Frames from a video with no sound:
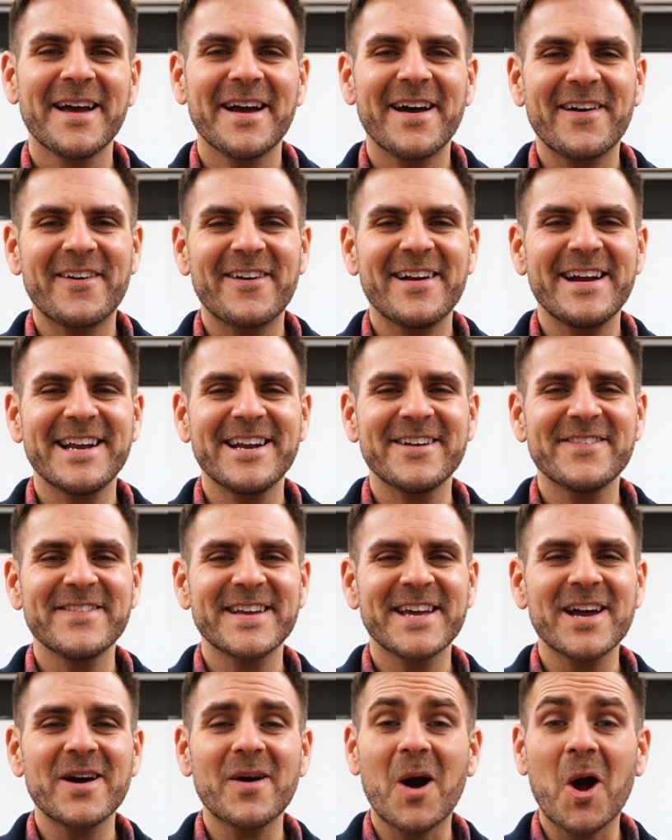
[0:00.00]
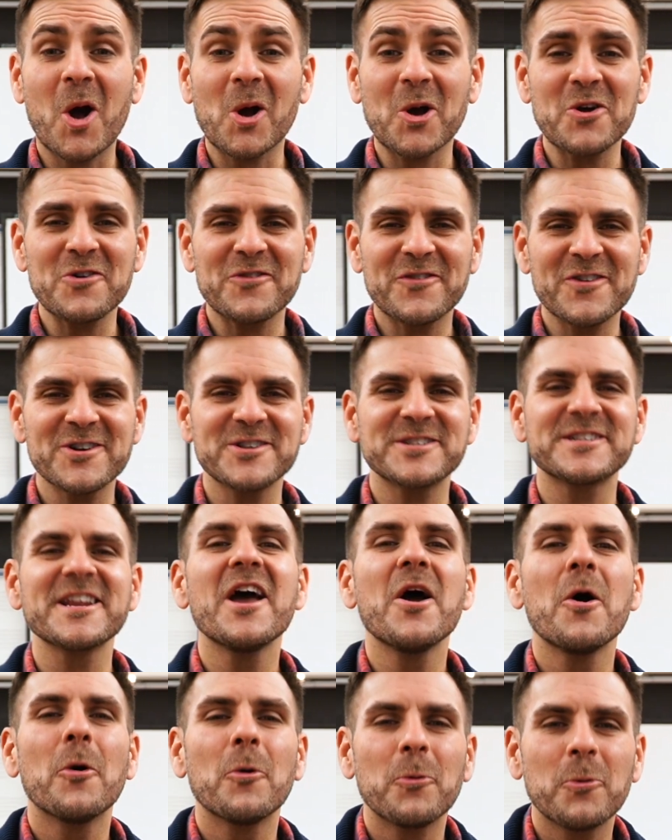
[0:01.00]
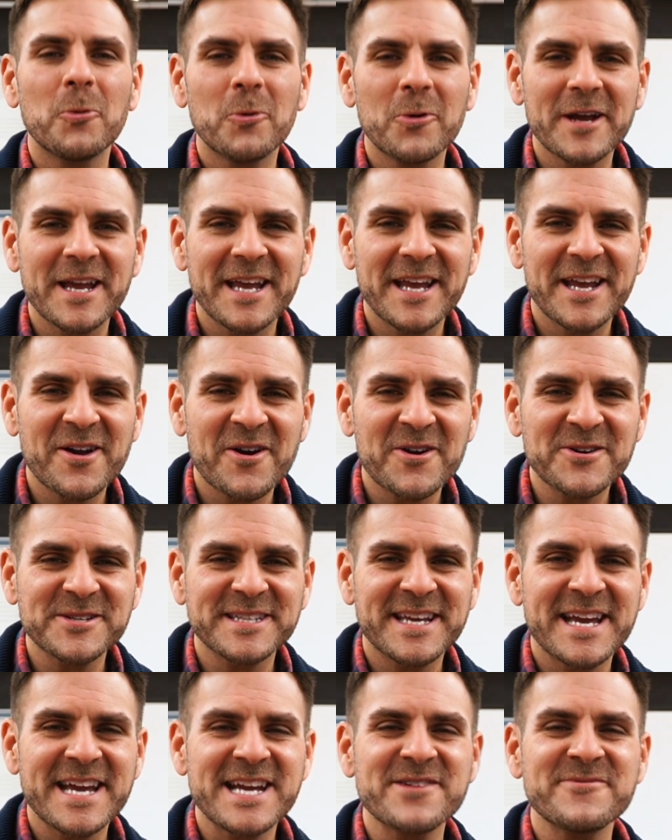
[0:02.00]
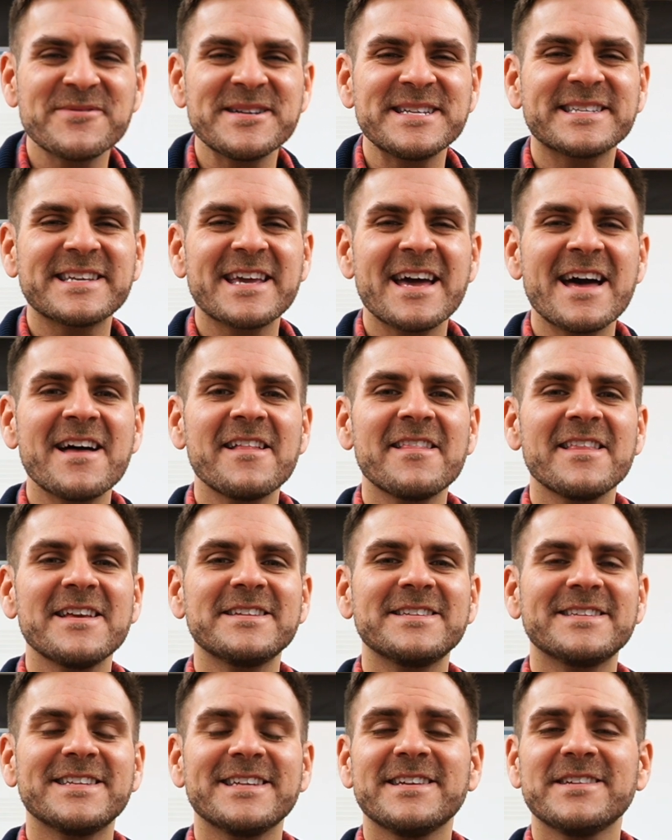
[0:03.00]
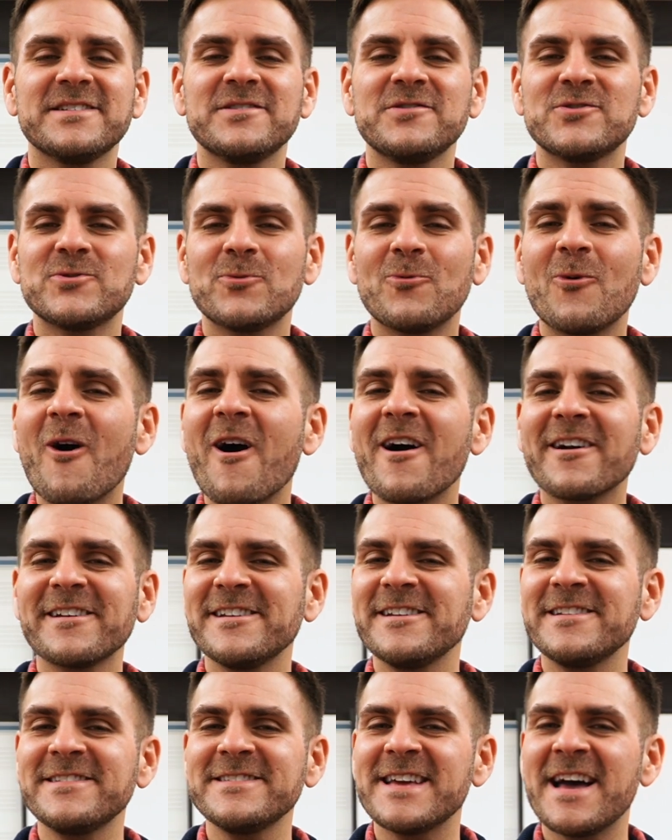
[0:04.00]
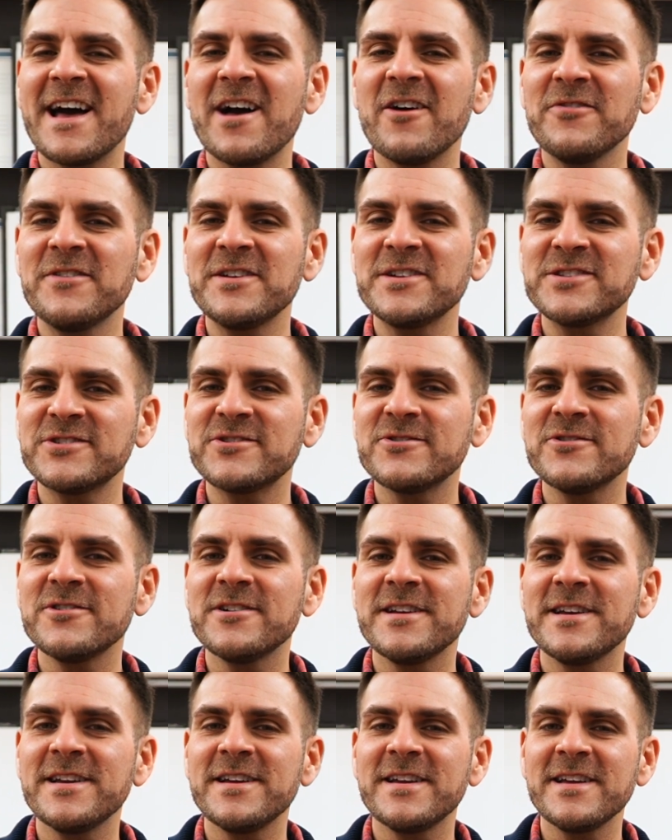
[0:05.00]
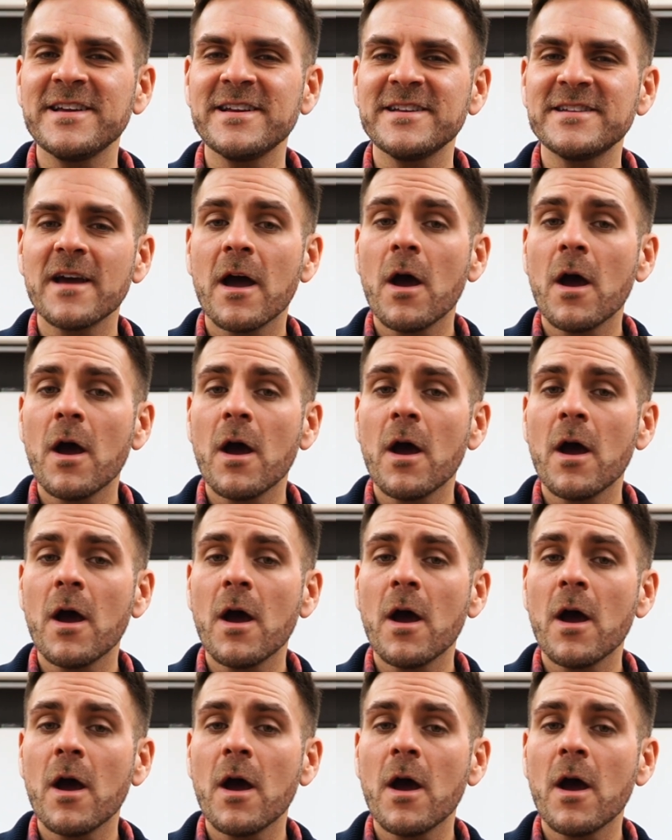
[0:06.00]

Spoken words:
All right, here we go. I'll go first. We are scary skeletons walking down the street,